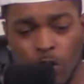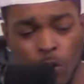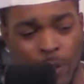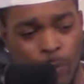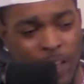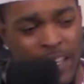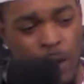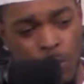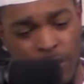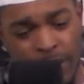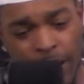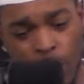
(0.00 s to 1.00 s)
why that
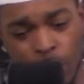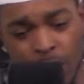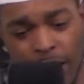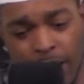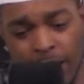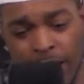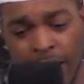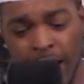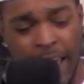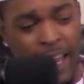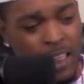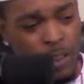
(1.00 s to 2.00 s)
wasn't outlined
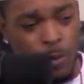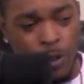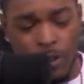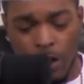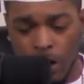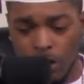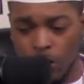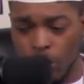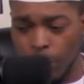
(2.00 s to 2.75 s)
anywhere in the article,